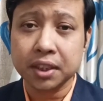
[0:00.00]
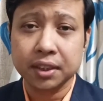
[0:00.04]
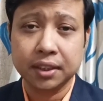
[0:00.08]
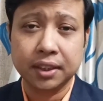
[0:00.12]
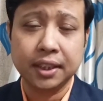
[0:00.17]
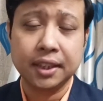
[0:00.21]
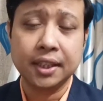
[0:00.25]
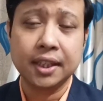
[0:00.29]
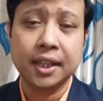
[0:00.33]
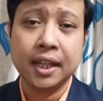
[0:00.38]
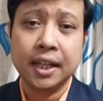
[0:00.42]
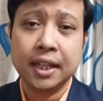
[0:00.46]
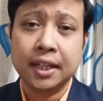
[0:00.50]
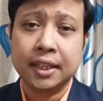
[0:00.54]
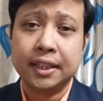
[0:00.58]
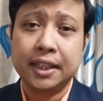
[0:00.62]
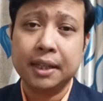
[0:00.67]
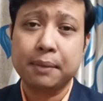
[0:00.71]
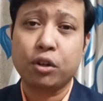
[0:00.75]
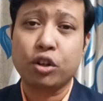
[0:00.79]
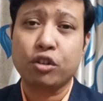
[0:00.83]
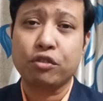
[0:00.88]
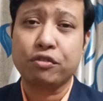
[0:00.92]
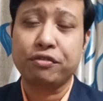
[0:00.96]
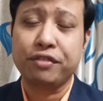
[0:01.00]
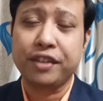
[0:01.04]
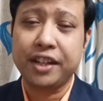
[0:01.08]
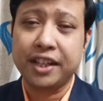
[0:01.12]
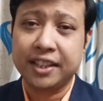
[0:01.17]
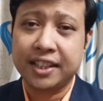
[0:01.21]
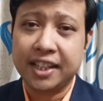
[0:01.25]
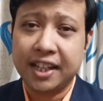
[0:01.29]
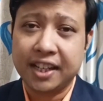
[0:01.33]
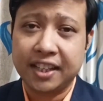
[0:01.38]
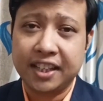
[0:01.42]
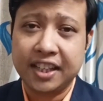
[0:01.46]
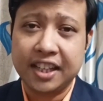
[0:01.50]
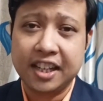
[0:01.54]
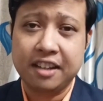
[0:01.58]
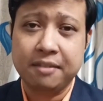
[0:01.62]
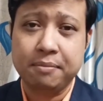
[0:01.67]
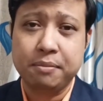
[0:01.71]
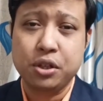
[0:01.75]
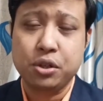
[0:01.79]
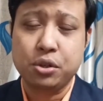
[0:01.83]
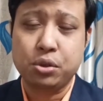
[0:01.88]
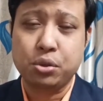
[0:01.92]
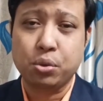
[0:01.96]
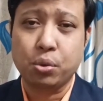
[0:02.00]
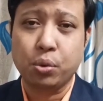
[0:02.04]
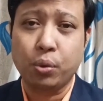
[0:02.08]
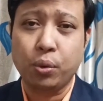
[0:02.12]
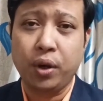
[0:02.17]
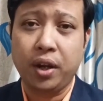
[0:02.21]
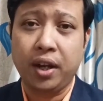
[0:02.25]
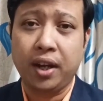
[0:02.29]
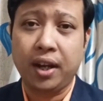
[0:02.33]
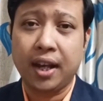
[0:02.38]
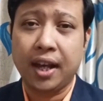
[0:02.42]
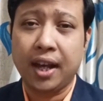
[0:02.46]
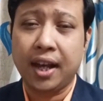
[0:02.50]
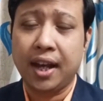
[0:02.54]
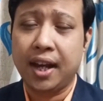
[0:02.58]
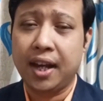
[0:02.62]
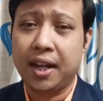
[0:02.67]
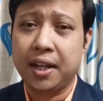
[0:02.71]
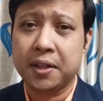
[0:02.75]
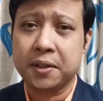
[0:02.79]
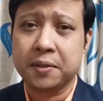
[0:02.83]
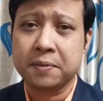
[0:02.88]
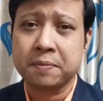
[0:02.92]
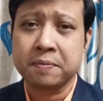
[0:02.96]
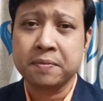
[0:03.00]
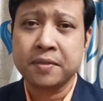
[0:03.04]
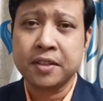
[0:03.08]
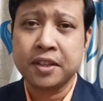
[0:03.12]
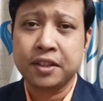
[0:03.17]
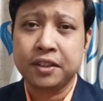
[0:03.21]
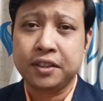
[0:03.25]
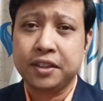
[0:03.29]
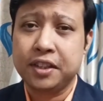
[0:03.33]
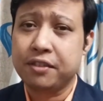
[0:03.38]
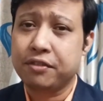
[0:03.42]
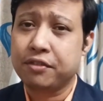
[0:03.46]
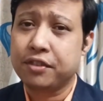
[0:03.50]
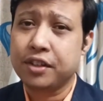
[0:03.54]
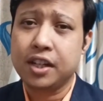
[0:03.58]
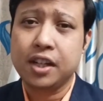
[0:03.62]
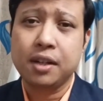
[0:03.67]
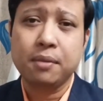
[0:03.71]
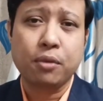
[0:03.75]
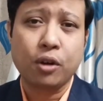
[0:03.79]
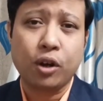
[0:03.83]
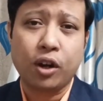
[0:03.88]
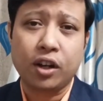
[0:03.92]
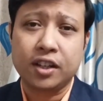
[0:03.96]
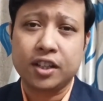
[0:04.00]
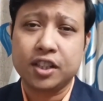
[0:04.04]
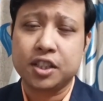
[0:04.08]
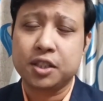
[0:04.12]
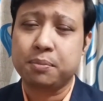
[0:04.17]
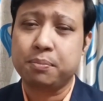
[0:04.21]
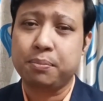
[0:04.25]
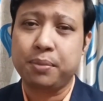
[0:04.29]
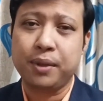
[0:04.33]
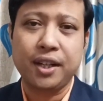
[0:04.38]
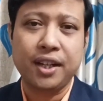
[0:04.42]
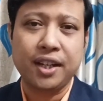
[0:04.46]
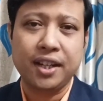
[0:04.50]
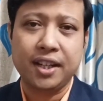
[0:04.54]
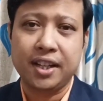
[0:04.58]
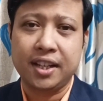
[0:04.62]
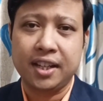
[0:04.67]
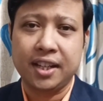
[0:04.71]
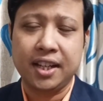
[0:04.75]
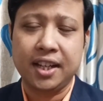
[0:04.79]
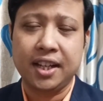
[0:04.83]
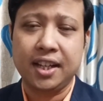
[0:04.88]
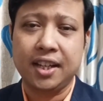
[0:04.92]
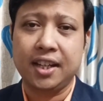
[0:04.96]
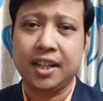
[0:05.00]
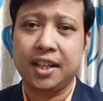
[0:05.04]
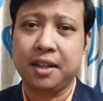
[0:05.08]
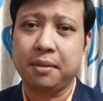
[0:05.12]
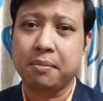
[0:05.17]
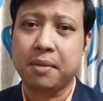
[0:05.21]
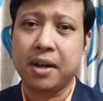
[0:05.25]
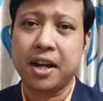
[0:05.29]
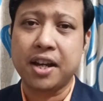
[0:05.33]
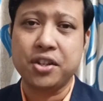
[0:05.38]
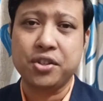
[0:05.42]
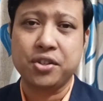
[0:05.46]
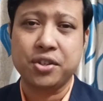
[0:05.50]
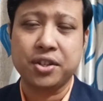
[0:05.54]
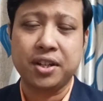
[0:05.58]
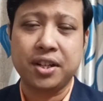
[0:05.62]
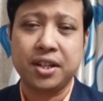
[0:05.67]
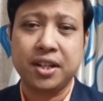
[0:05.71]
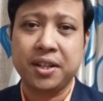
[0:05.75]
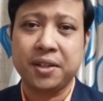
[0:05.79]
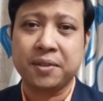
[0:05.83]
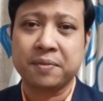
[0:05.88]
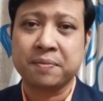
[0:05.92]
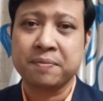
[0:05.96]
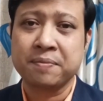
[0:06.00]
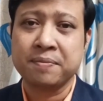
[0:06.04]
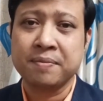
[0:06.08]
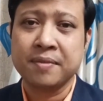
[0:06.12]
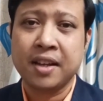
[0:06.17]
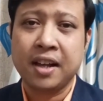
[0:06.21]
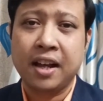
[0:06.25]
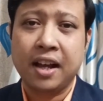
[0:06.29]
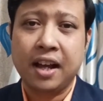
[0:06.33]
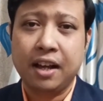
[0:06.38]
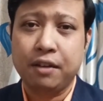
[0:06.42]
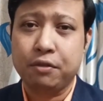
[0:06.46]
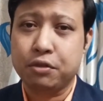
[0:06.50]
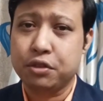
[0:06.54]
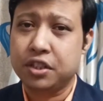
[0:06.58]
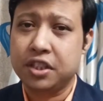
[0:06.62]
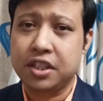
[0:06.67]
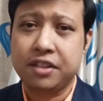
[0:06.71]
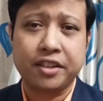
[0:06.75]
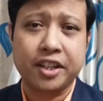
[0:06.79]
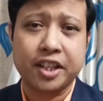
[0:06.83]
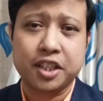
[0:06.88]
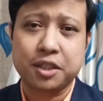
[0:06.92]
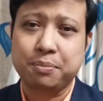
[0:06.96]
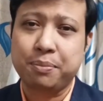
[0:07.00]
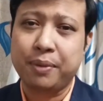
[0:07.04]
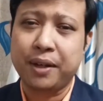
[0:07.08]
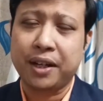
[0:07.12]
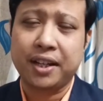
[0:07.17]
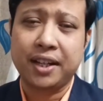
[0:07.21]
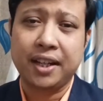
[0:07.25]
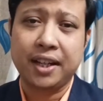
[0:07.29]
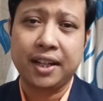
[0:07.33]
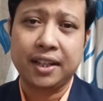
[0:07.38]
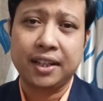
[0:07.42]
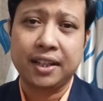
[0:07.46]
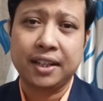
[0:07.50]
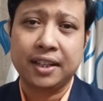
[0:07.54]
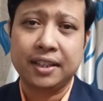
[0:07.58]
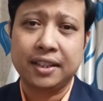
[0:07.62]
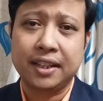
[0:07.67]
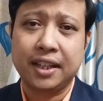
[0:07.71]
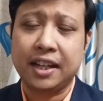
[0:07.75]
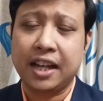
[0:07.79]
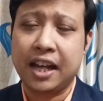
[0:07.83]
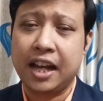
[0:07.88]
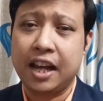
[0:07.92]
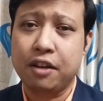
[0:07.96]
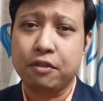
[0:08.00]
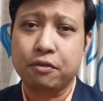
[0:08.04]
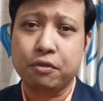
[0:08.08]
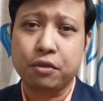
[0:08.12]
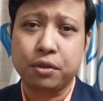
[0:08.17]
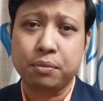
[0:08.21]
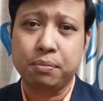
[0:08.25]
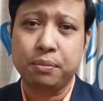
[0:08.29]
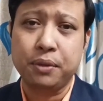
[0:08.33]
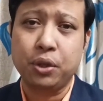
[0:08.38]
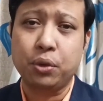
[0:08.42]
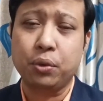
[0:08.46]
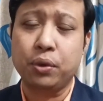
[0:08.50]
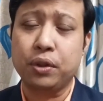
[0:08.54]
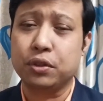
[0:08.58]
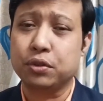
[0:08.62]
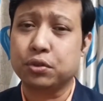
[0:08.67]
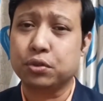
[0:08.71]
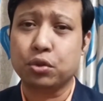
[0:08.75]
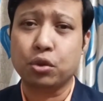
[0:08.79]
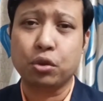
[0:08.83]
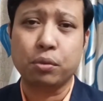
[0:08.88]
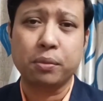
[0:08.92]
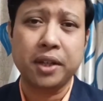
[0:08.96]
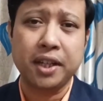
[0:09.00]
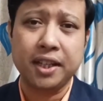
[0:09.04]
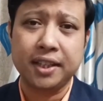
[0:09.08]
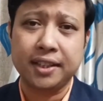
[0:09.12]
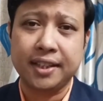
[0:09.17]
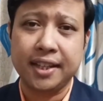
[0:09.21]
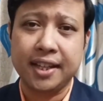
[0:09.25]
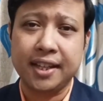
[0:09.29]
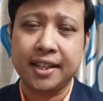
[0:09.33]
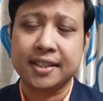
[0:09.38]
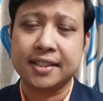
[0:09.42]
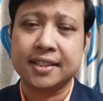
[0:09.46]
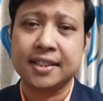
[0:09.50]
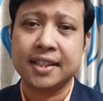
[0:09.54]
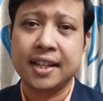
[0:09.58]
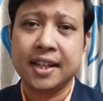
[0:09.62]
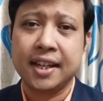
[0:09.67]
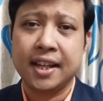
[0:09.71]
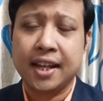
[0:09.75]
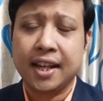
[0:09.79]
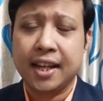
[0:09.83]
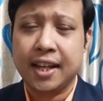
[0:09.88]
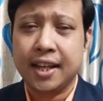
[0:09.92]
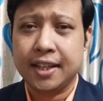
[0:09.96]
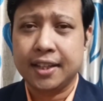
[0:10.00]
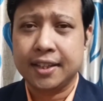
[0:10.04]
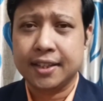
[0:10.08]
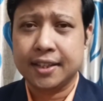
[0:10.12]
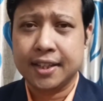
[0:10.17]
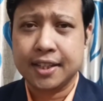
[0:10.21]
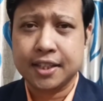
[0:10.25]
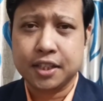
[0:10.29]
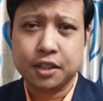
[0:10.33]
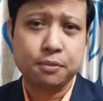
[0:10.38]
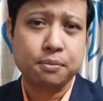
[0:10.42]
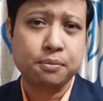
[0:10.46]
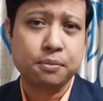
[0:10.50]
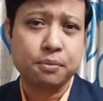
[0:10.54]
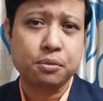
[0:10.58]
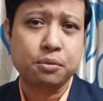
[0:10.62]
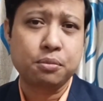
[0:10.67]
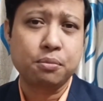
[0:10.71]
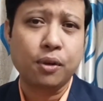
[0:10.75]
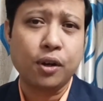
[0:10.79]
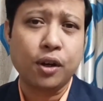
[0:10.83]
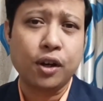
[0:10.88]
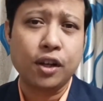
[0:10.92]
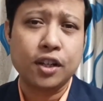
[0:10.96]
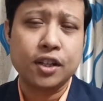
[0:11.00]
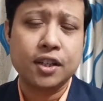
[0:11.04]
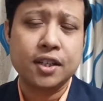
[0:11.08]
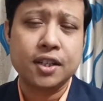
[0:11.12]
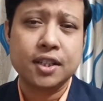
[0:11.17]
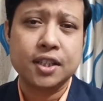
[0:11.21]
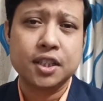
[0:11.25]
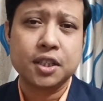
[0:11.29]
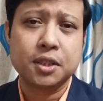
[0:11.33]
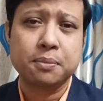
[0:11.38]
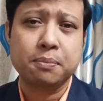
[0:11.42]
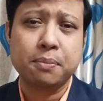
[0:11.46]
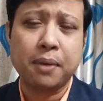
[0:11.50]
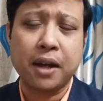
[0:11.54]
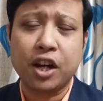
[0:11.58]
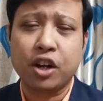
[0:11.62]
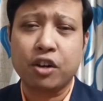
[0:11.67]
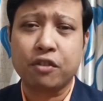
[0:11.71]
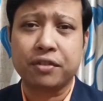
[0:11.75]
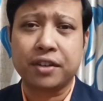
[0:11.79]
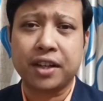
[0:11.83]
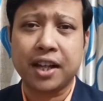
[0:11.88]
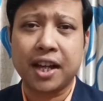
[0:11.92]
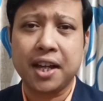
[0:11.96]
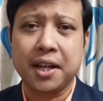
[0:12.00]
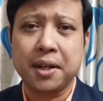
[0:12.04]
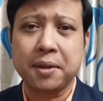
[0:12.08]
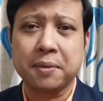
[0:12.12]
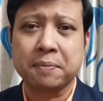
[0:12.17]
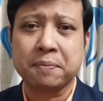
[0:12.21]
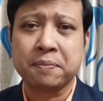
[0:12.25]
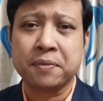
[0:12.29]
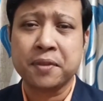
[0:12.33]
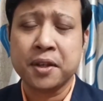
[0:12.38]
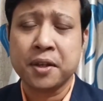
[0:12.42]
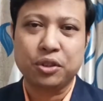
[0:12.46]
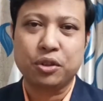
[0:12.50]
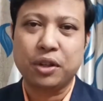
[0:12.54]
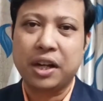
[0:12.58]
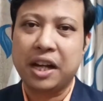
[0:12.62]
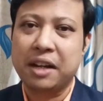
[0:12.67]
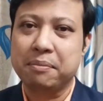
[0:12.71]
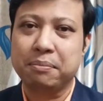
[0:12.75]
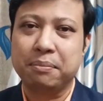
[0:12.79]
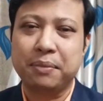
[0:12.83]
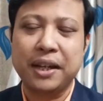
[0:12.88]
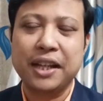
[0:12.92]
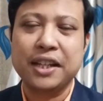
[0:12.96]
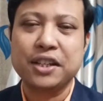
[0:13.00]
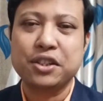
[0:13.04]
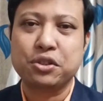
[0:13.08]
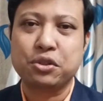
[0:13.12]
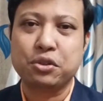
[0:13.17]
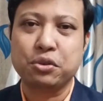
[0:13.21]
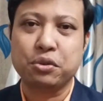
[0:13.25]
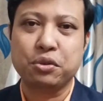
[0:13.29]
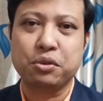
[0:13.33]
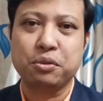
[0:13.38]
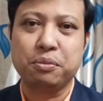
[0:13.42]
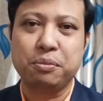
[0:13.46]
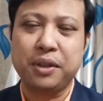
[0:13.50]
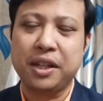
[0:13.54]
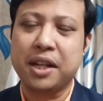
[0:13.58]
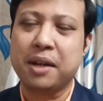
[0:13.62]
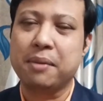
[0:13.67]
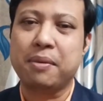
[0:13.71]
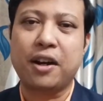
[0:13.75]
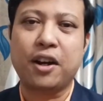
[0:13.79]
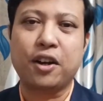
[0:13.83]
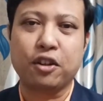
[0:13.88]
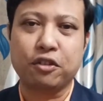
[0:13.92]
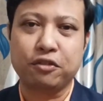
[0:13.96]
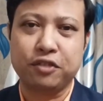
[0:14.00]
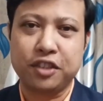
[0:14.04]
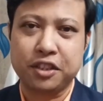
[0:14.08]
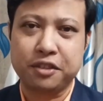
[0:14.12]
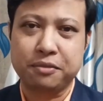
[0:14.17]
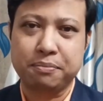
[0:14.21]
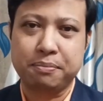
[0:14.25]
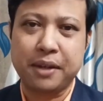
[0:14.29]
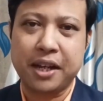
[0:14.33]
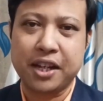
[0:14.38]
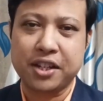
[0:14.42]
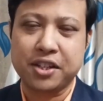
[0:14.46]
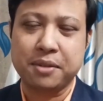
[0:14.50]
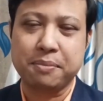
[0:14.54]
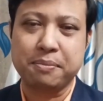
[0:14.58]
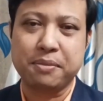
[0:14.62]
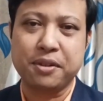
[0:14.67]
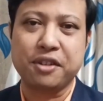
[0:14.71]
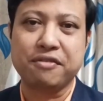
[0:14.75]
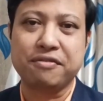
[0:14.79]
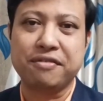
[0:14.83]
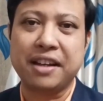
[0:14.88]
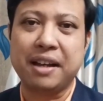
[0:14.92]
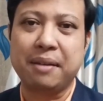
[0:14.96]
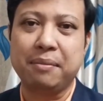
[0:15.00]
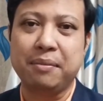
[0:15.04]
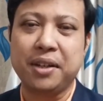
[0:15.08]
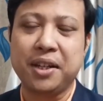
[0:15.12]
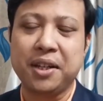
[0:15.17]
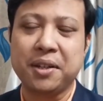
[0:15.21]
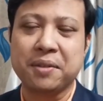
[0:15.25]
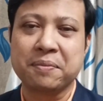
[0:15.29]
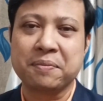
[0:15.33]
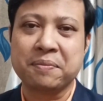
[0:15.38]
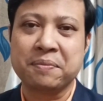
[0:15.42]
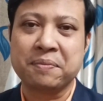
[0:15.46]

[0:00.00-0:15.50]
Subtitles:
the amount of faith that they have been showing, and they've really brought speed in my journey. I was never expecting that I would be doing so many things in this small span of time. I'm blessed to be a part of this Passionpreneur family,